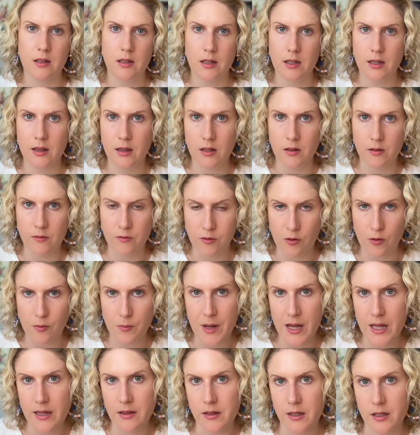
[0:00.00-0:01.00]
in the
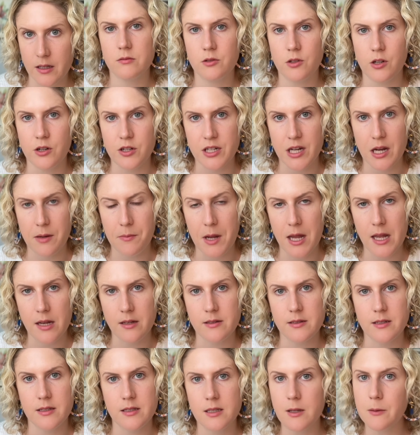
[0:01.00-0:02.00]
format that crochet patterns
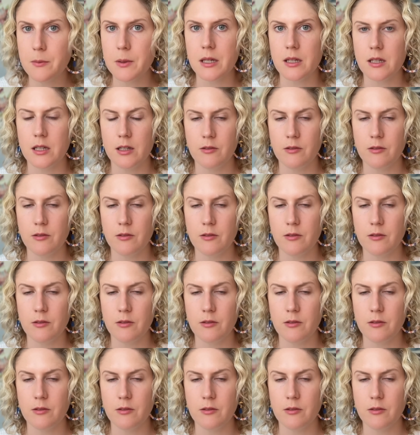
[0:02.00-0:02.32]
are typically